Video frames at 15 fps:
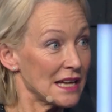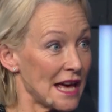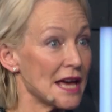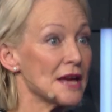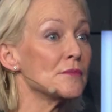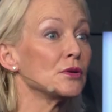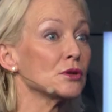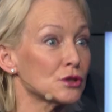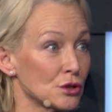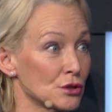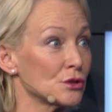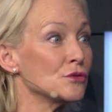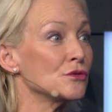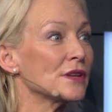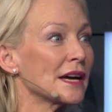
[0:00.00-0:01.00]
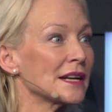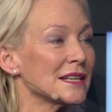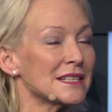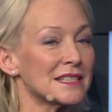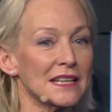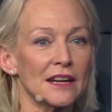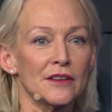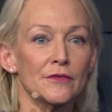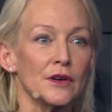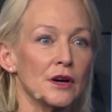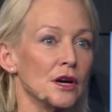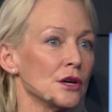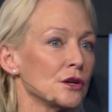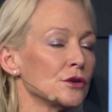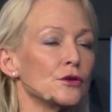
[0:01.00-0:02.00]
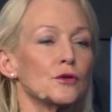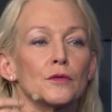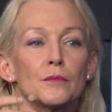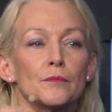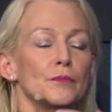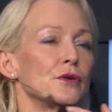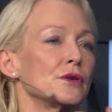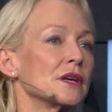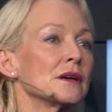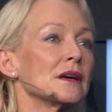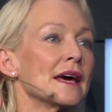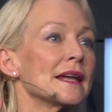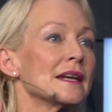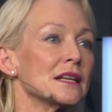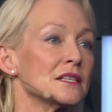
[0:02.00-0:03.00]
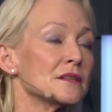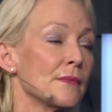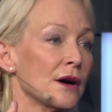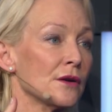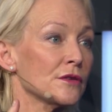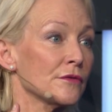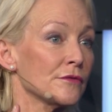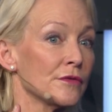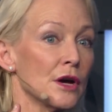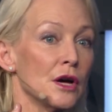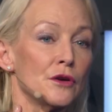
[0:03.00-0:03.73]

able to do that instead of, putting endless amount of